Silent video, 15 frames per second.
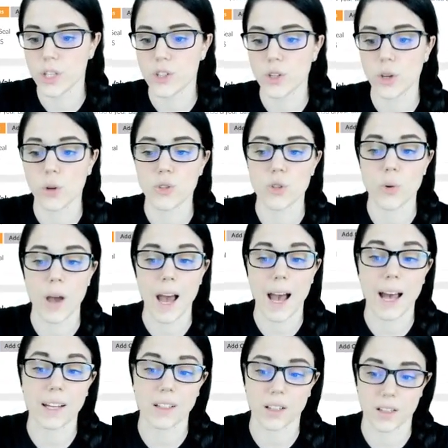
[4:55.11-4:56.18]
you need to go
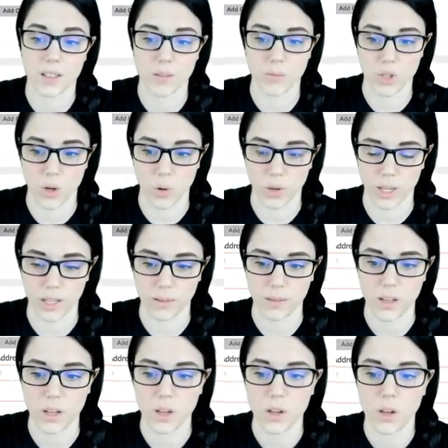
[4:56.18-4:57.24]
to add custom
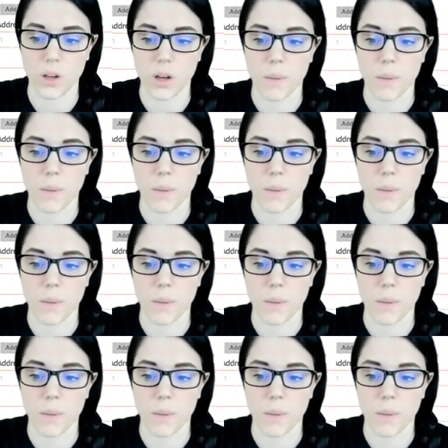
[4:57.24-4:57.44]
token.